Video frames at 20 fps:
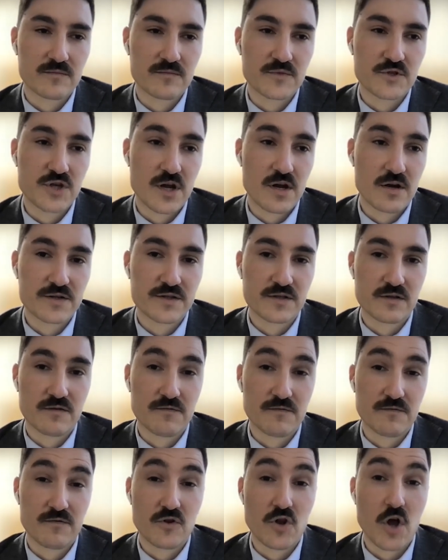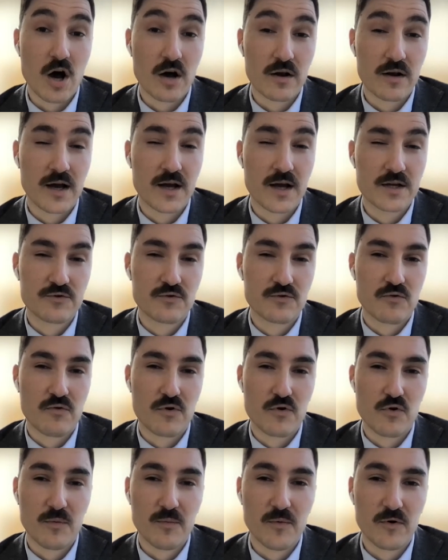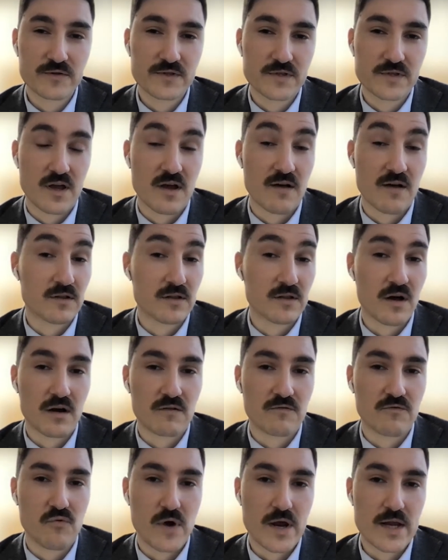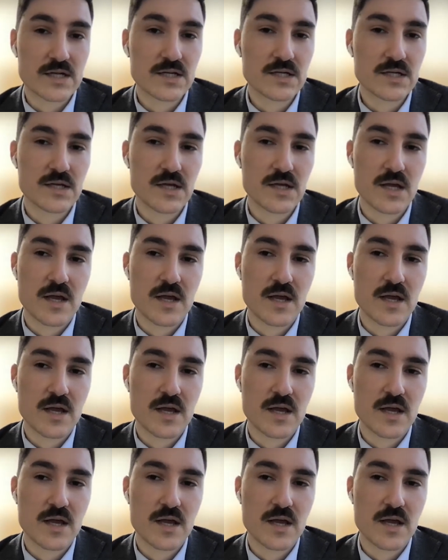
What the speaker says: shares of non-hydro renewables. They have a lot of wind.